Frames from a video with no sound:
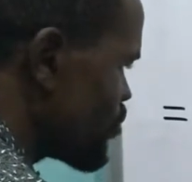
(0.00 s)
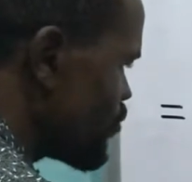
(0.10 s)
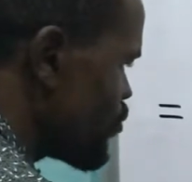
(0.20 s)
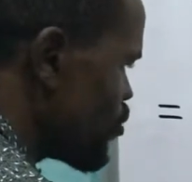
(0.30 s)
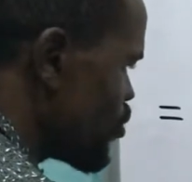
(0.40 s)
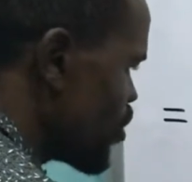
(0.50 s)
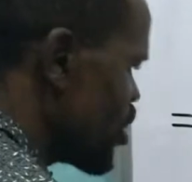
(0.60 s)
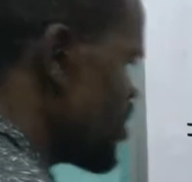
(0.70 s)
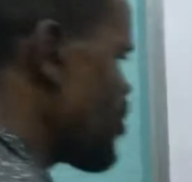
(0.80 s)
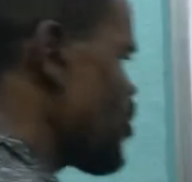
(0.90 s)
4. You
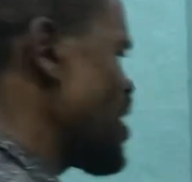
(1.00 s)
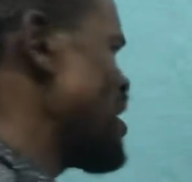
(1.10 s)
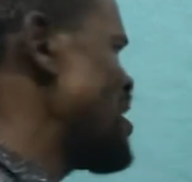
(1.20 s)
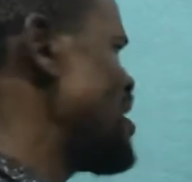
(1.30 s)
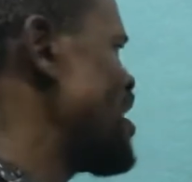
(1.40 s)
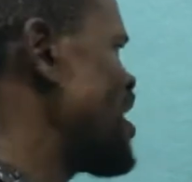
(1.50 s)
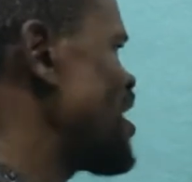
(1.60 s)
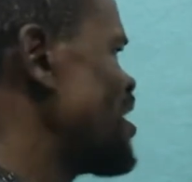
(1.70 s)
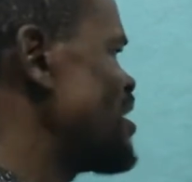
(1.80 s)
remember what I did here?